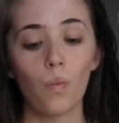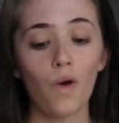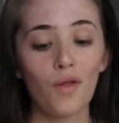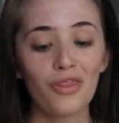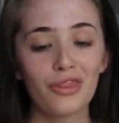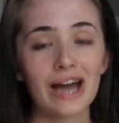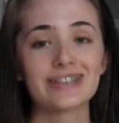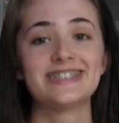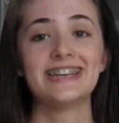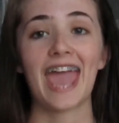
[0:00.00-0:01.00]

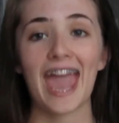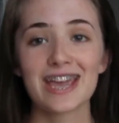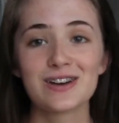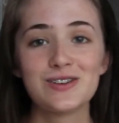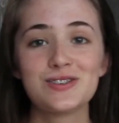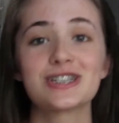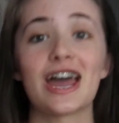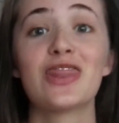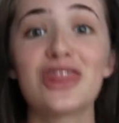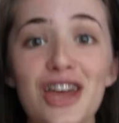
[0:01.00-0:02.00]

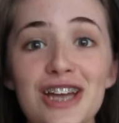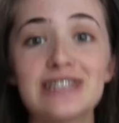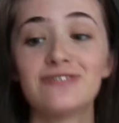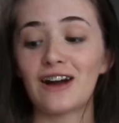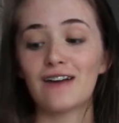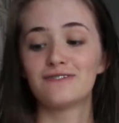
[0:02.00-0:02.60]
1,835